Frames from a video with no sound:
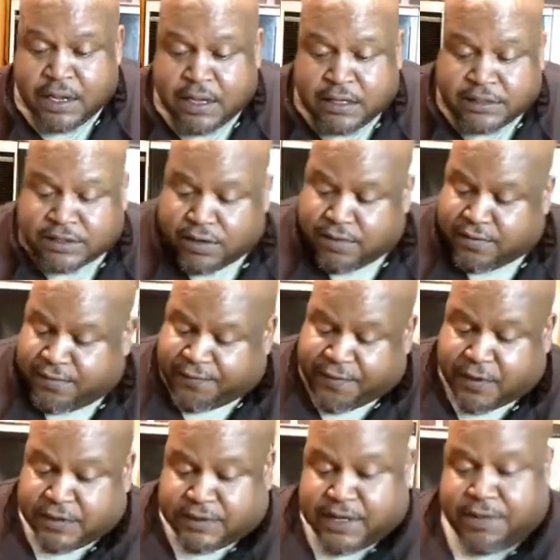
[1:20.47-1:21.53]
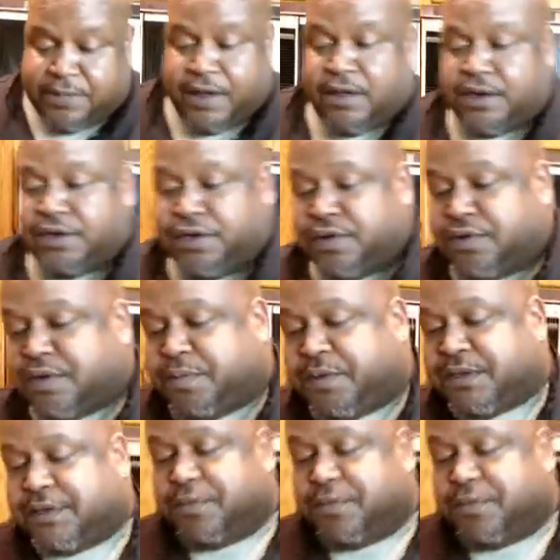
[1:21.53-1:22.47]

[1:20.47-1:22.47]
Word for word: So first thing we're going to do is put some